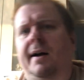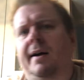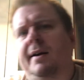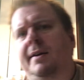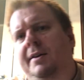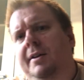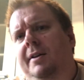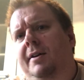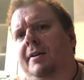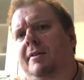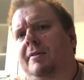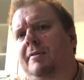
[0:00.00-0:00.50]

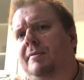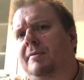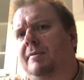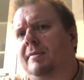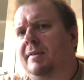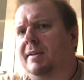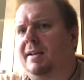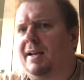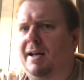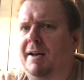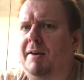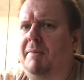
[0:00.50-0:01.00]

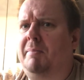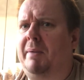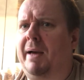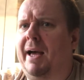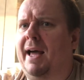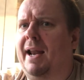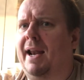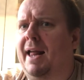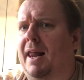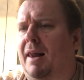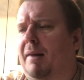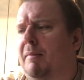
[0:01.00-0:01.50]
not a
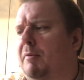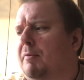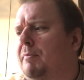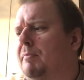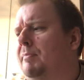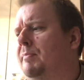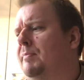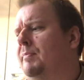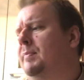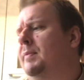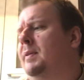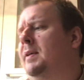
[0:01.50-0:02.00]
bad album.
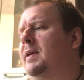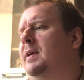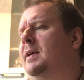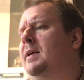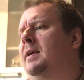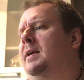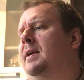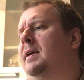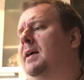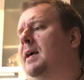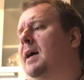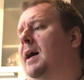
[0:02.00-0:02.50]

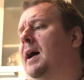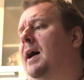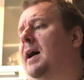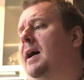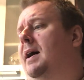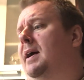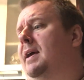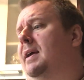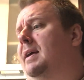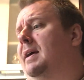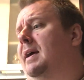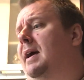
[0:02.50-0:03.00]

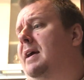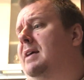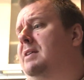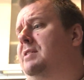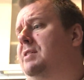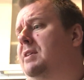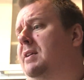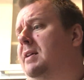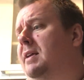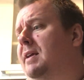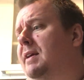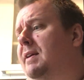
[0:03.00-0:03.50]
I
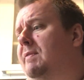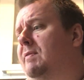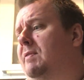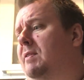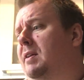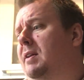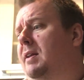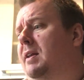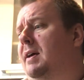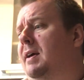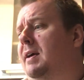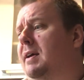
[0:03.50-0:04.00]
actually
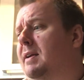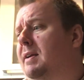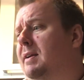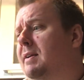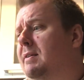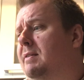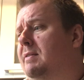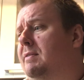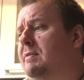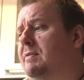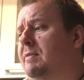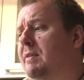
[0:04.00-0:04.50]
even like
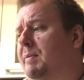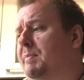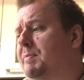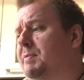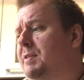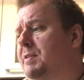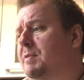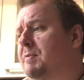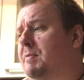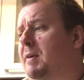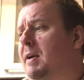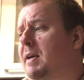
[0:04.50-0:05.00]

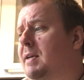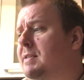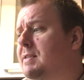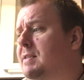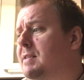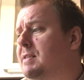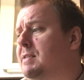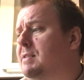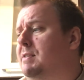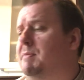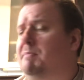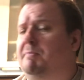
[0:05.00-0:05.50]
Cryptic
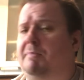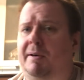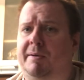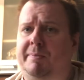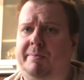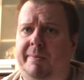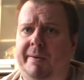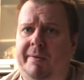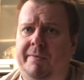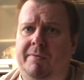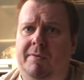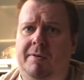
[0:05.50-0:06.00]
Writings, but
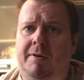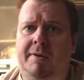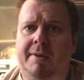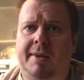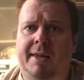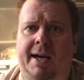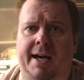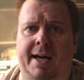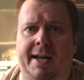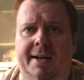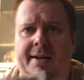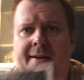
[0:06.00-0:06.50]
before
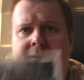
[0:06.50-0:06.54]
that,